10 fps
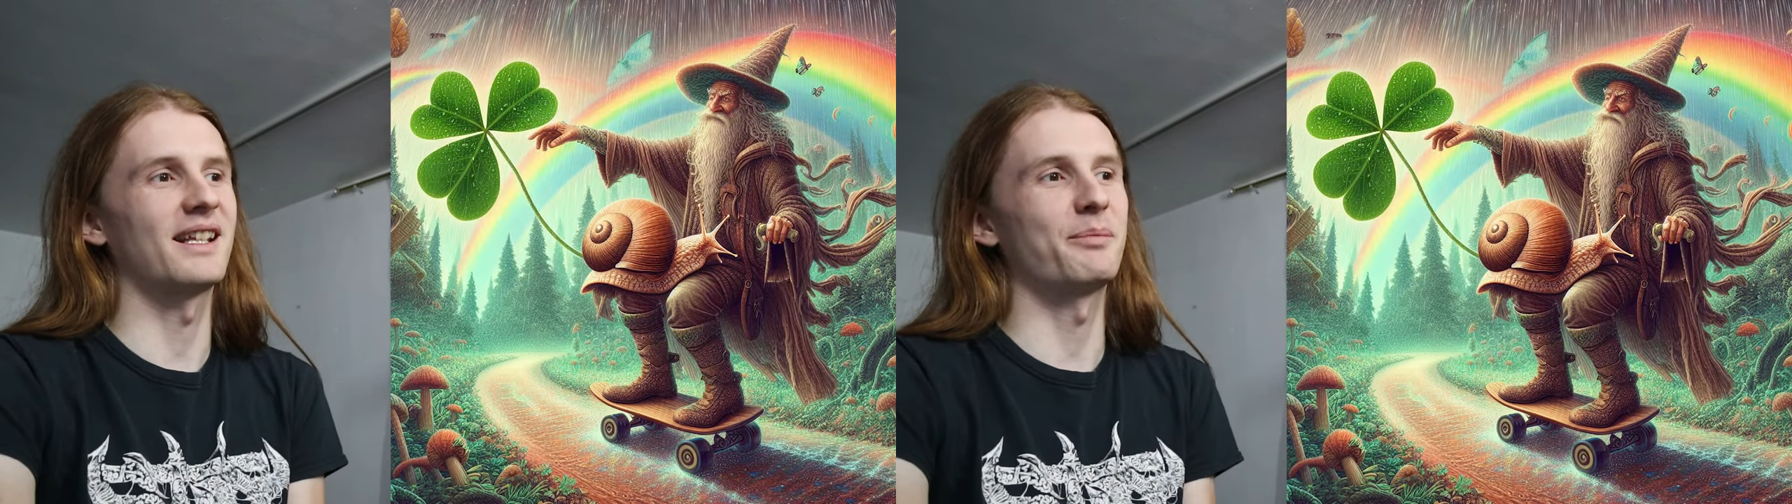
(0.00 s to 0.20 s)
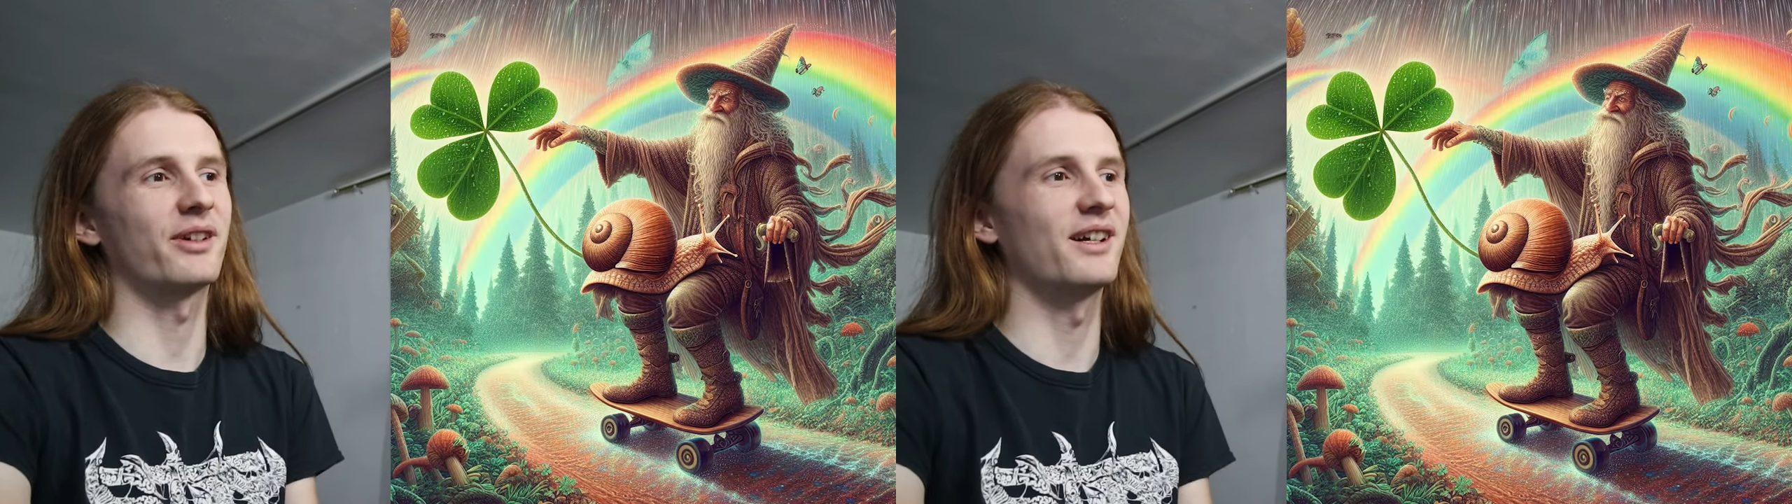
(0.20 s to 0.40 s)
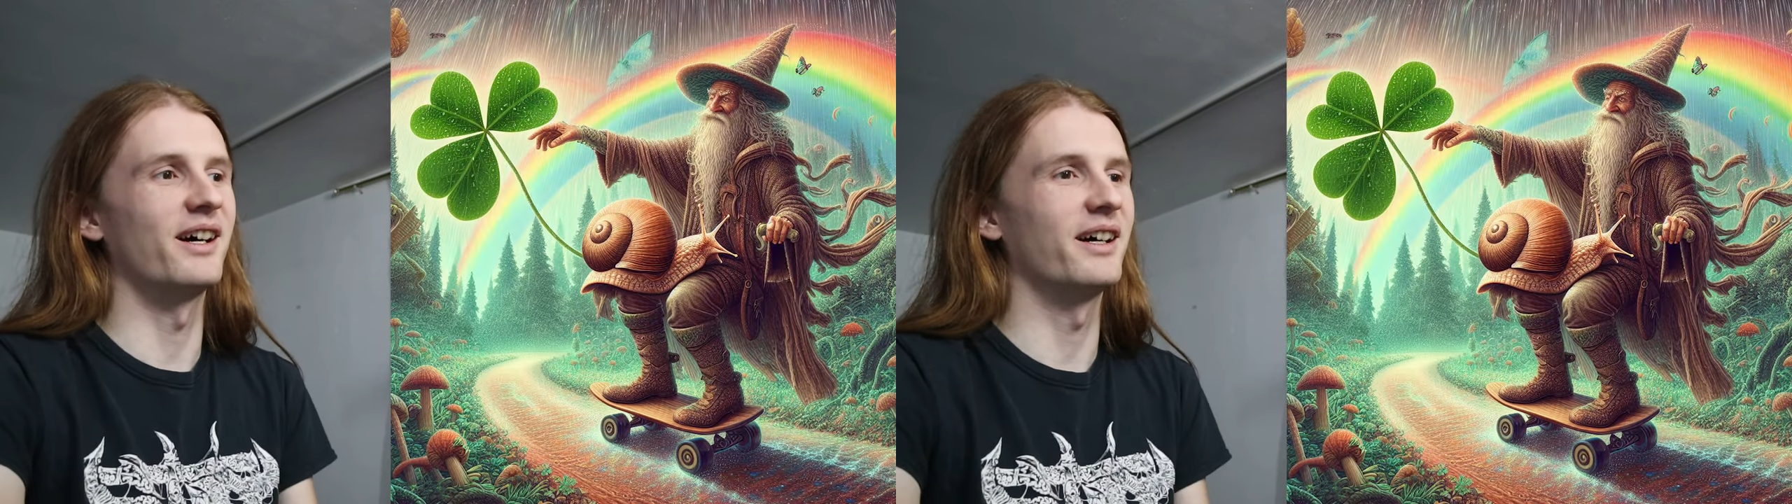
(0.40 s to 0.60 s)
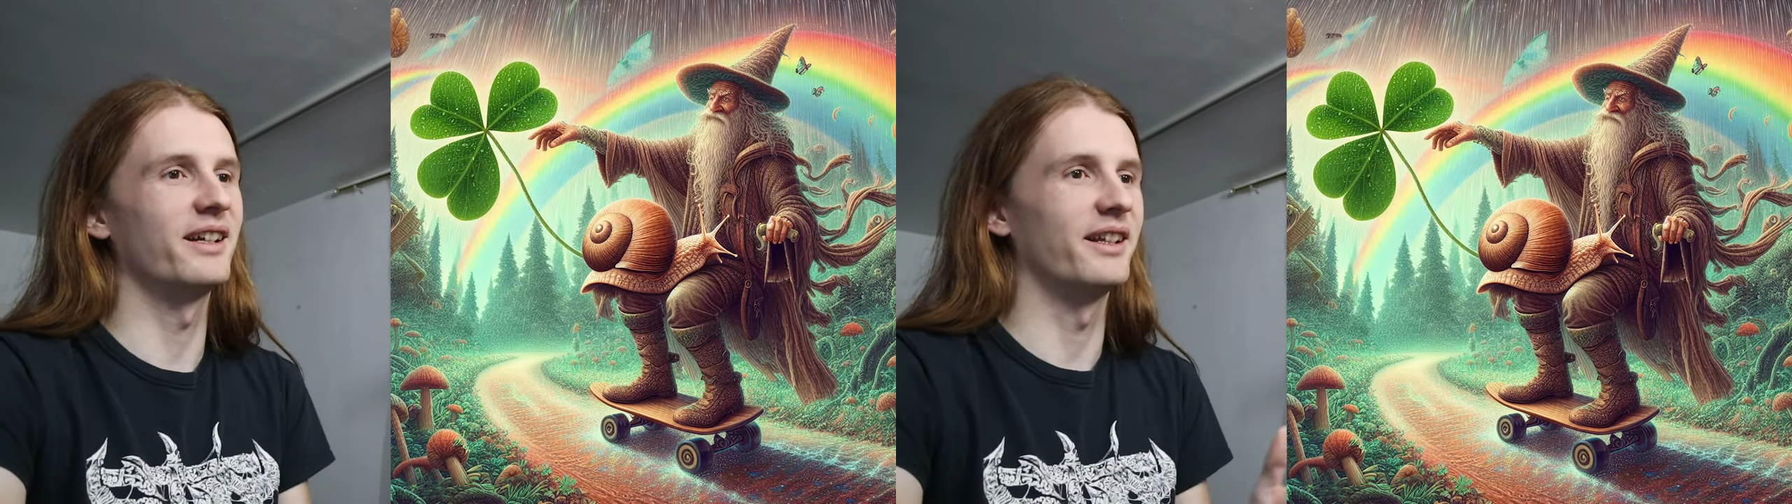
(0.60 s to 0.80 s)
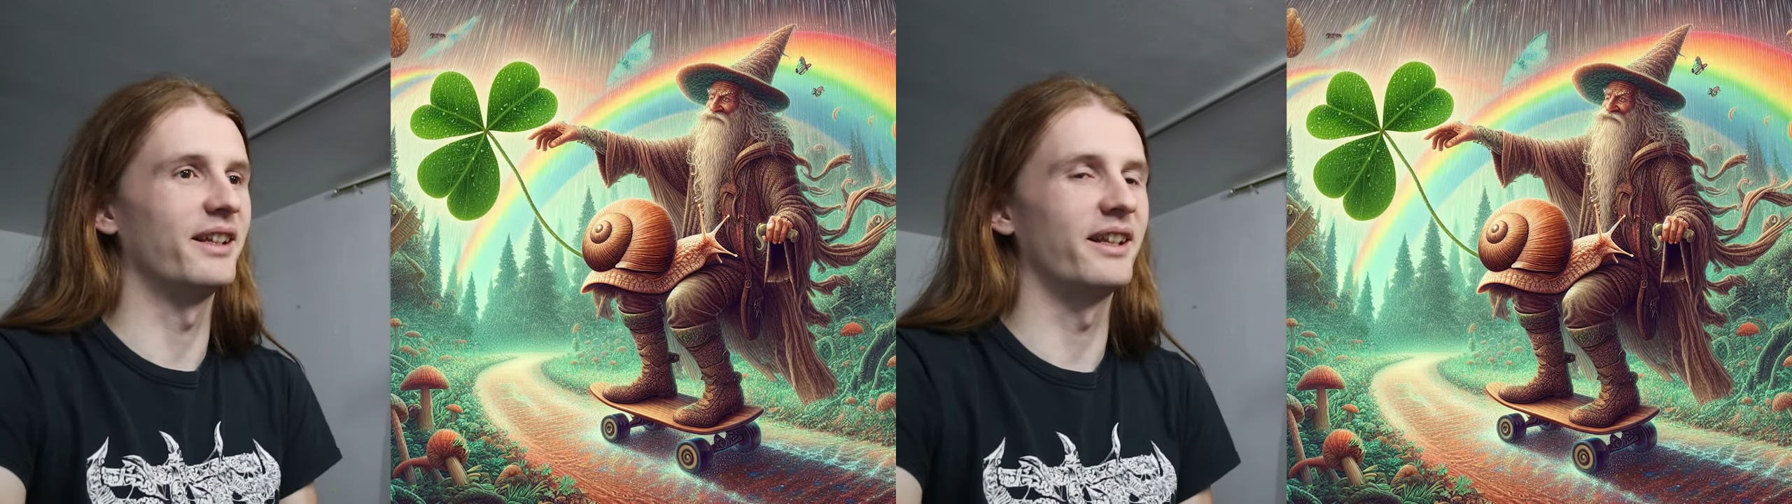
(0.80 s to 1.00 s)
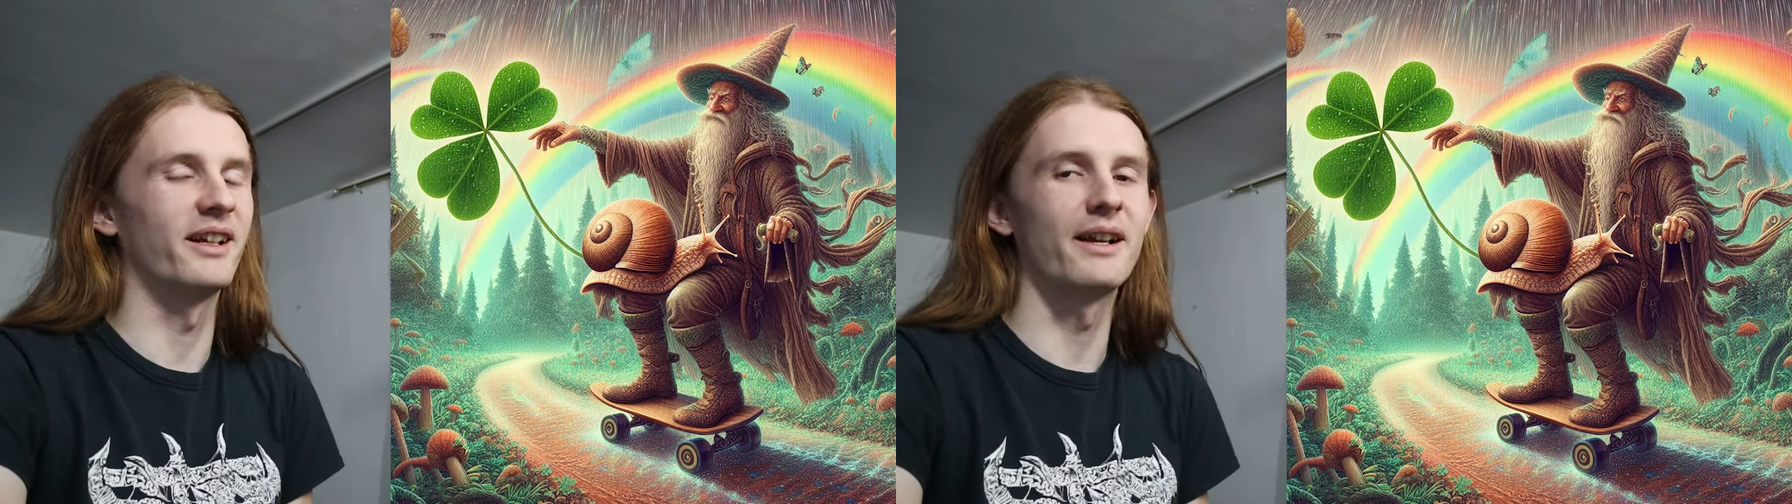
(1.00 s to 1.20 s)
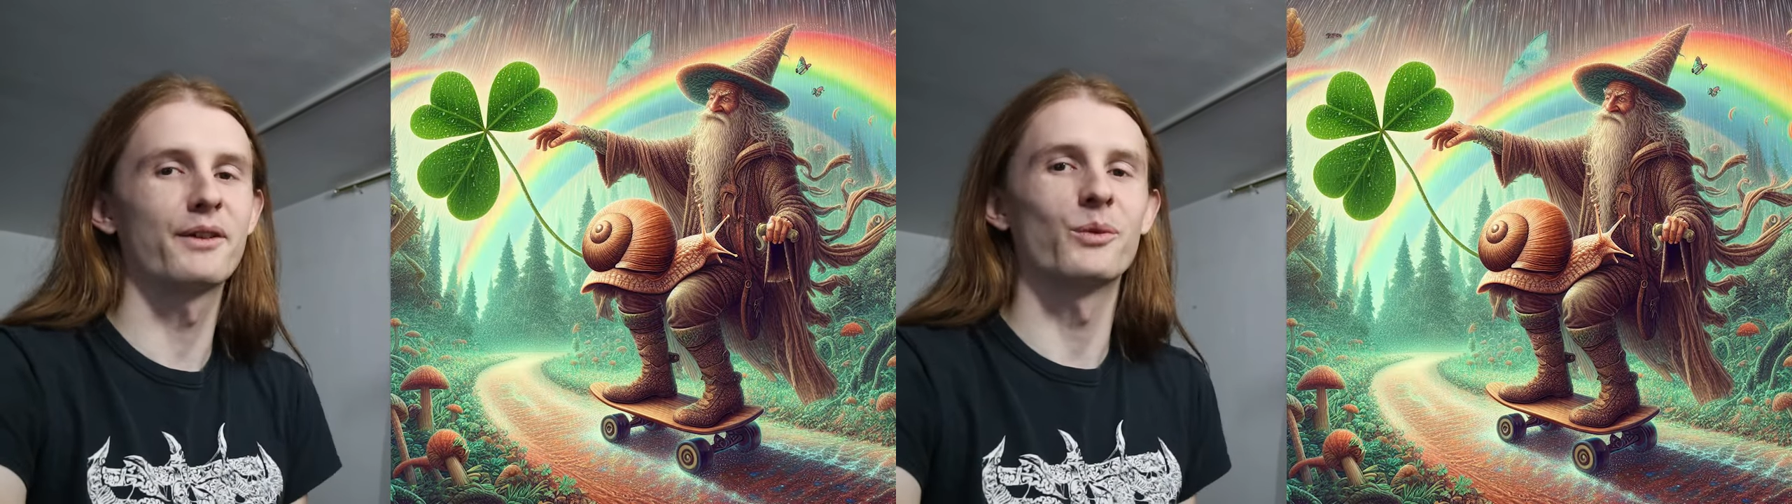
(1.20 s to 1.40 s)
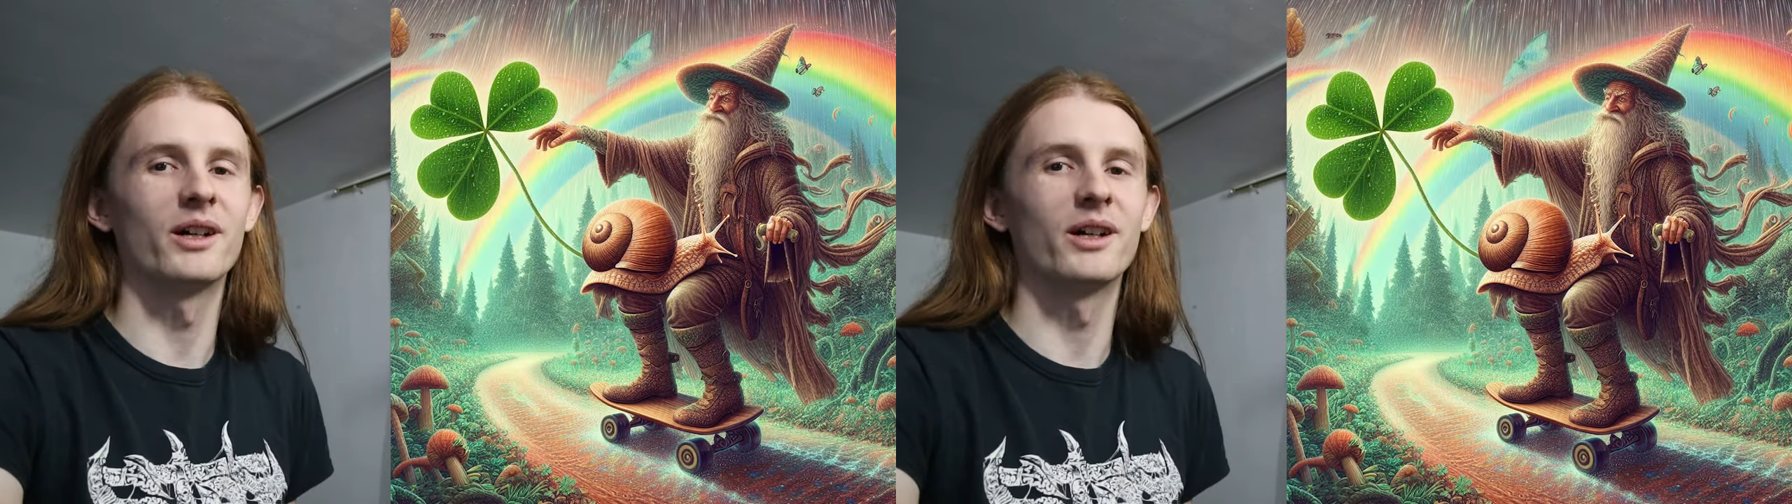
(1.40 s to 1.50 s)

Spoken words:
leprechaun that there ever